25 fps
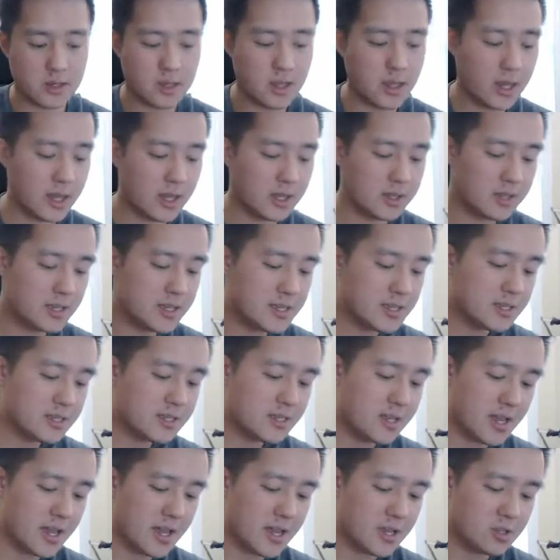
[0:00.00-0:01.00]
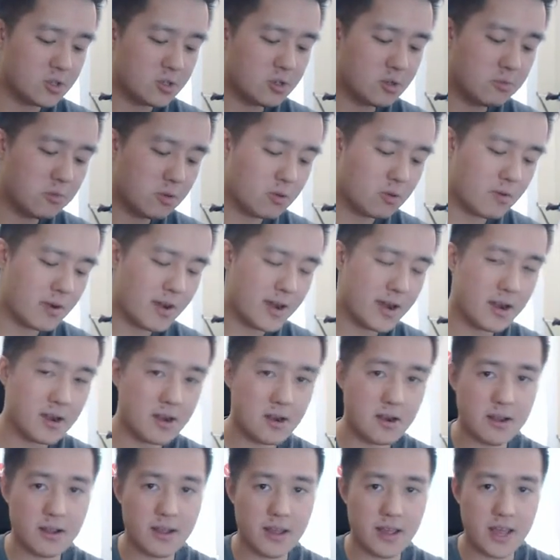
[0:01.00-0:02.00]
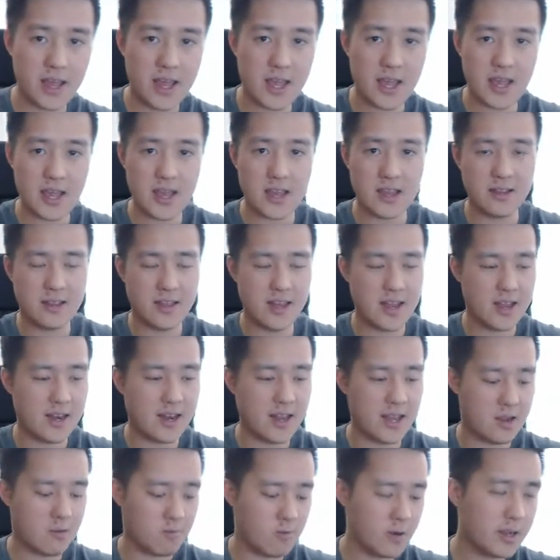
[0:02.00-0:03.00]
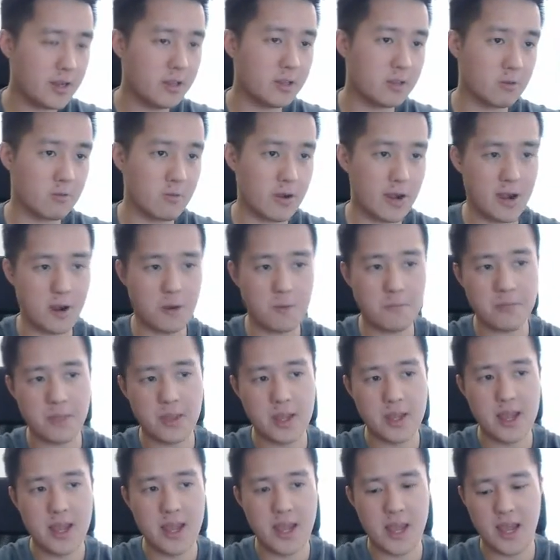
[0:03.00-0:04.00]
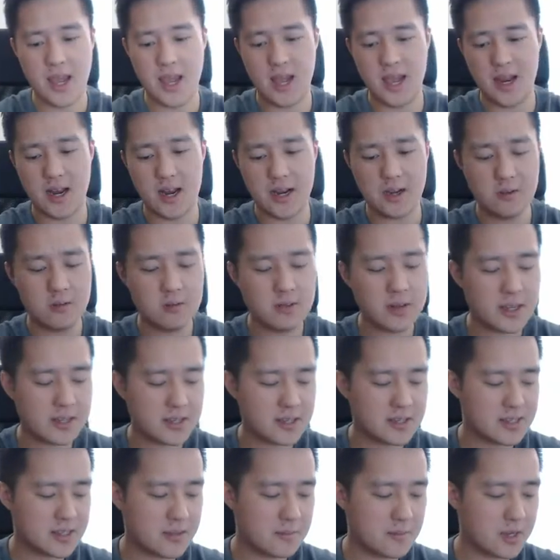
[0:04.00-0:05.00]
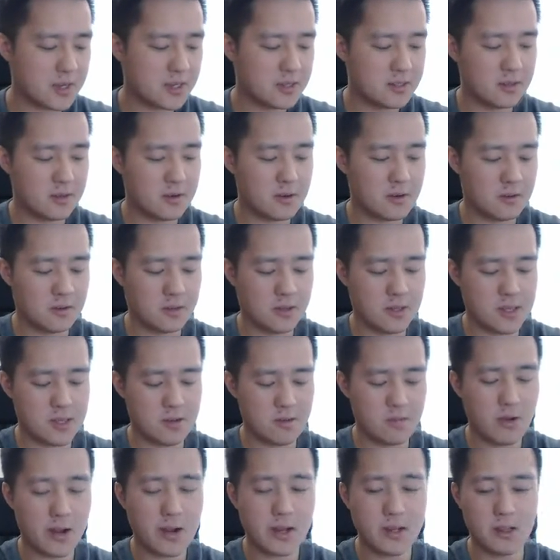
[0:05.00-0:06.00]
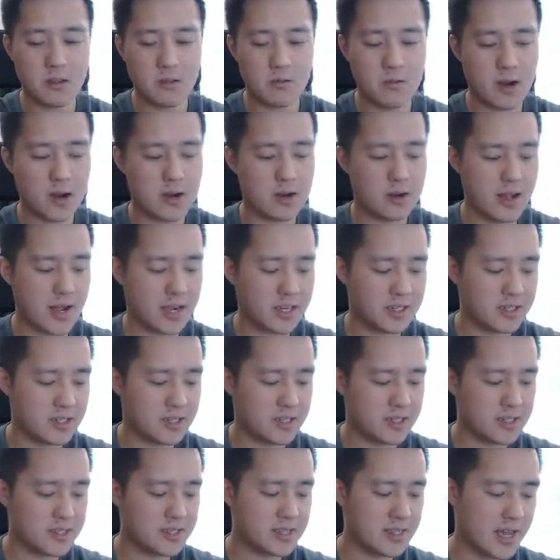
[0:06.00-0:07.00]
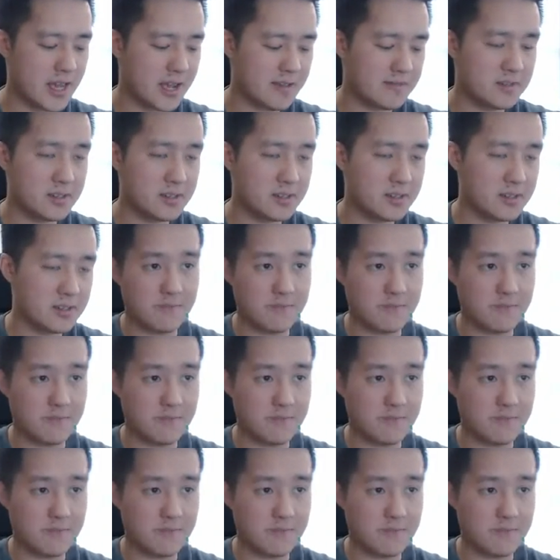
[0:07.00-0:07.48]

at least a super rare, and then a regular rare, and I do like this set because they're, the regular rare actually does have some